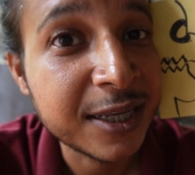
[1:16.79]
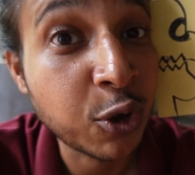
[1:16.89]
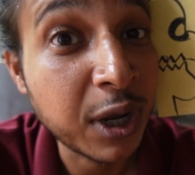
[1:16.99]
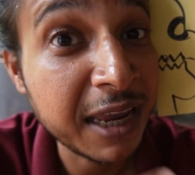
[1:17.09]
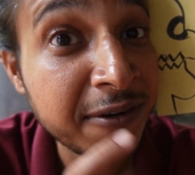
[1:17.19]

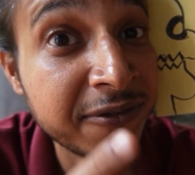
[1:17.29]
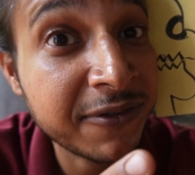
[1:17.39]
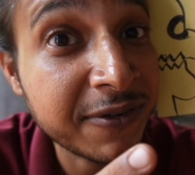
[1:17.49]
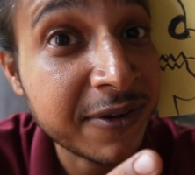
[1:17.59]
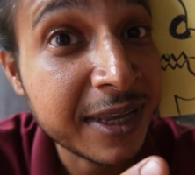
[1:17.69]
So, if
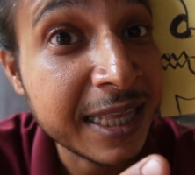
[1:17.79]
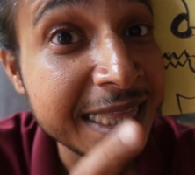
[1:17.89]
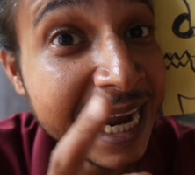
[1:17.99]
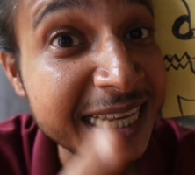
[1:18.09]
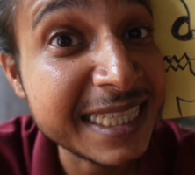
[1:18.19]

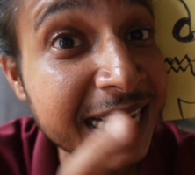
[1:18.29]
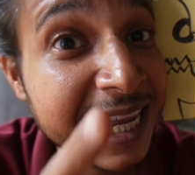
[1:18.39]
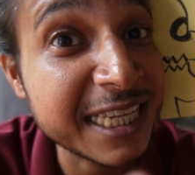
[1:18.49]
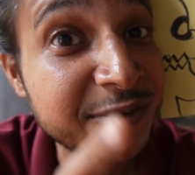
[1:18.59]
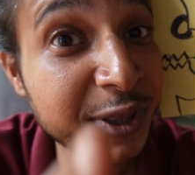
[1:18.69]
that is the
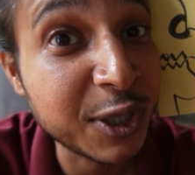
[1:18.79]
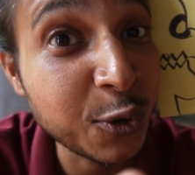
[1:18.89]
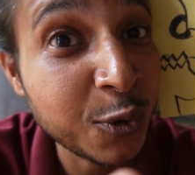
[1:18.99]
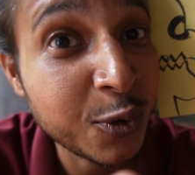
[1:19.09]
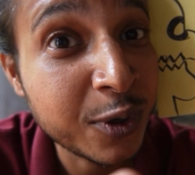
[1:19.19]
case with
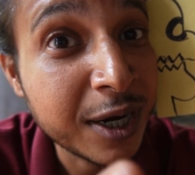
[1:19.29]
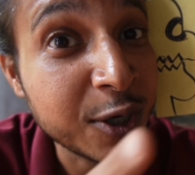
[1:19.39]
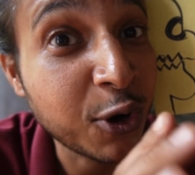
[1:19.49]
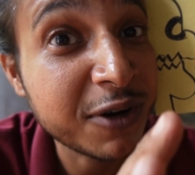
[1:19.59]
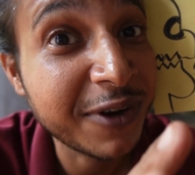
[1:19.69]
you,
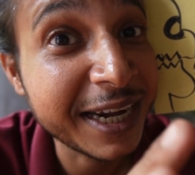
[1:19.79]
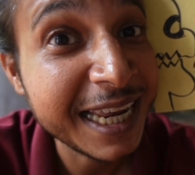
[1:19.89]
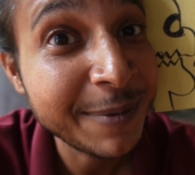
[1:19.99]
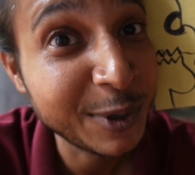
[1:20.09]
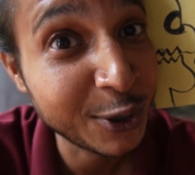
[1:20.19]
don't worry
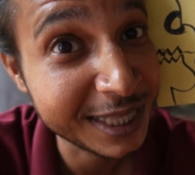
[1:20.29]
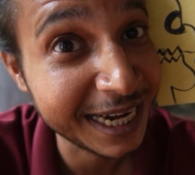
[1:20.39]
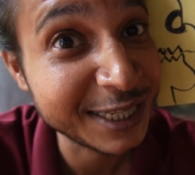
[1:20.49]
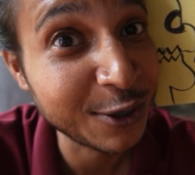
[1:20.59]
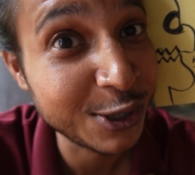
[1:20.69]
because
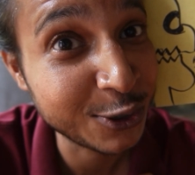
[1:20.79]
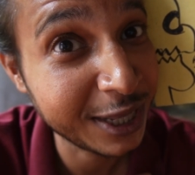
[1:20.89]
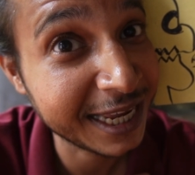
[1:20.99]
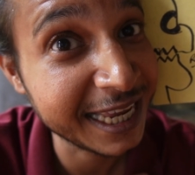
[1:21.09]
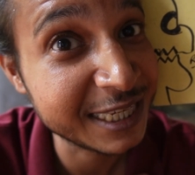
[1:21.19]
that is also
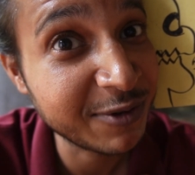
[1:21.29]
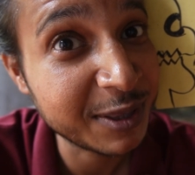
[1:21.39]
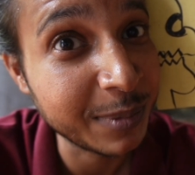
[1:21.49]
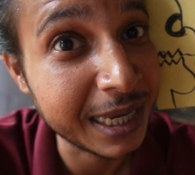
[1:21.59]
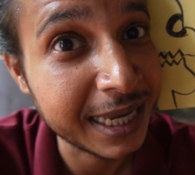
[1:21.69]
the case
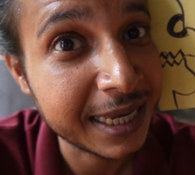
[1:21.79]
with me.